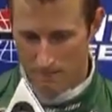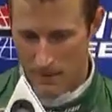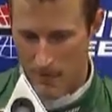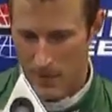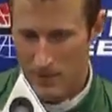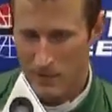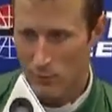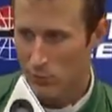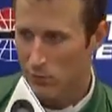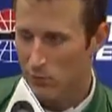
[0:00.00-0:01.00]
I just
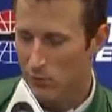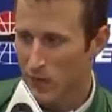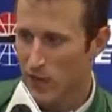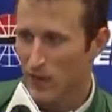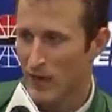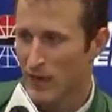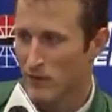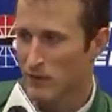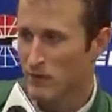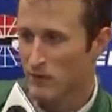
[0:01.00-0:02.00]
hope he'd run out of gas.